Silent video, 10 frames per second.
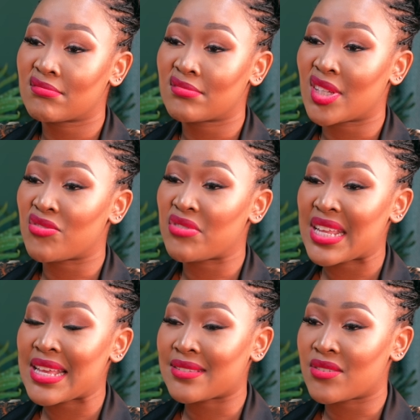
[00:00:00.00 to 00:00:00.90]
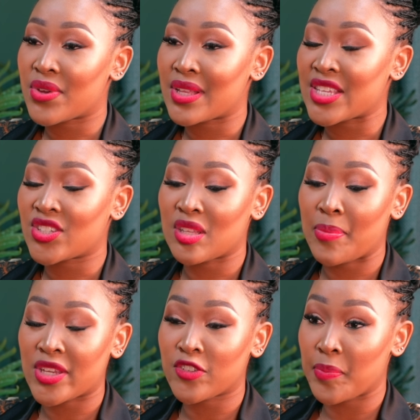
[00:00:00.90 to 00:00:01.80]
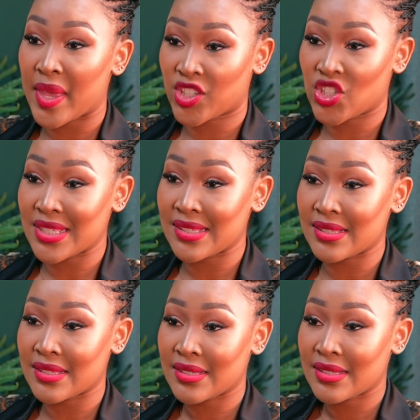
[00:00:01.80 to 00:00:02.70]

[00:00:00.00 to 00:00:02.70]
It really isn't real. It's just a bunch of pictures.